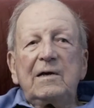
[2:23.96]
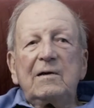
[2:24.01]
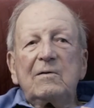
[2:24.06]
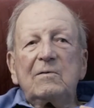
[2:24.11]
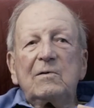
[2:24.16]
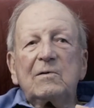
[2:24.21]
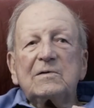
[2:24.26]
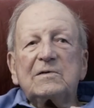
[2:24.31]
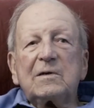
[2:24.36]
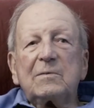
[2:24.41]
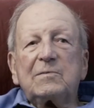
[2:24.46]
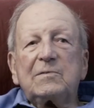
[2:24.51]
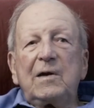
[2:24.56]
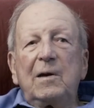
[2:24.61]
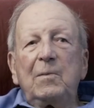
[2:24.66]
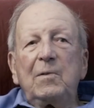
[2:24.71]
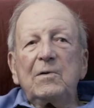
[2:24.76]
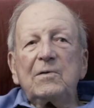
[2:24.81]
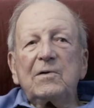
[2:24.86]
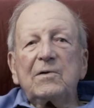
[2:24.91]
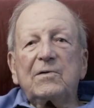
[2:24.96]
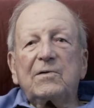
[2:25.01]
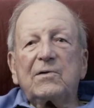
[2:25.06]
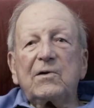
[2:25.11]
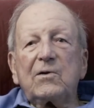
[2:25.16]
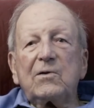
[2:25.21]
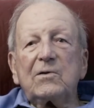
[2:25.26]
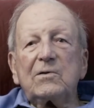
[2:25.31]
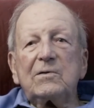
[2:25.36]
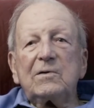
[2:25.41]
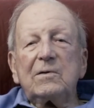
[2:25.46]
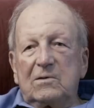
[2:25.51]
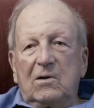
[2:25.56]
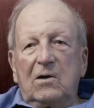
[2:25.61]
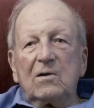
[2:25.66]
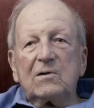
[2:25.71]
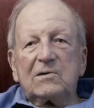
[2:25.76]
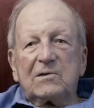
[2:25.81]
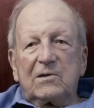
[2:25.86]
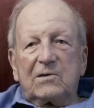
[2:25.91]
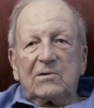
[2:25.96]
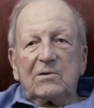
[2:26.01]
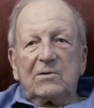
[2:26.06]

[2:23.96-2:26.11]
it was September the 3rd, August the